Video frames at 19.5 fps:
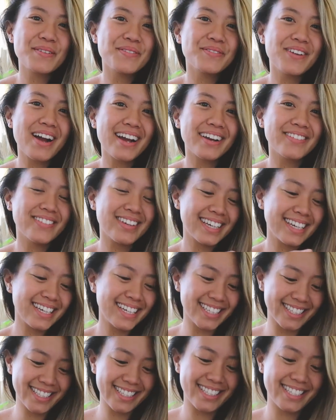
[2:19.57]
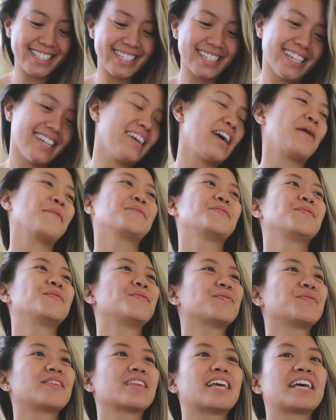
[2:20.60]
me breakfast. Okay,
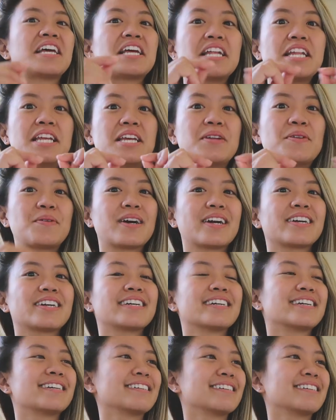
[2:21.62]
need to work.